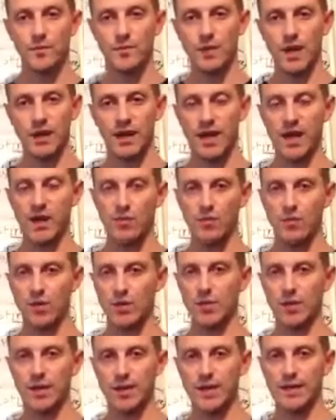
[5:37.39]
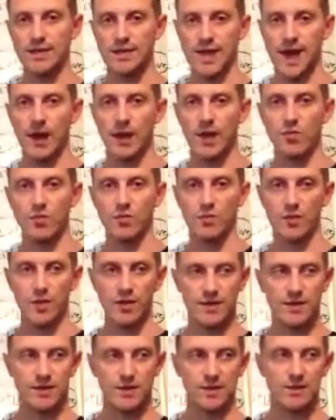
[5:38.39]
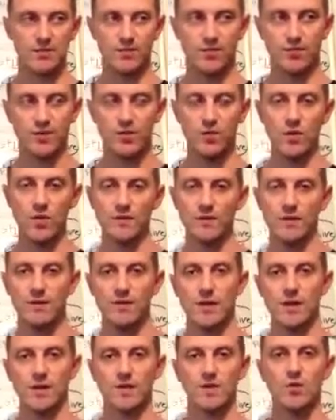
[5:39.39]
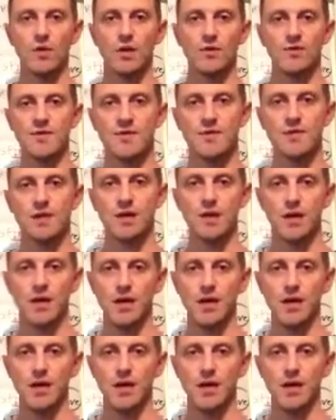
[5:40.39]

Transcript: I can't remember the exact number, but it's between 15 and 20%.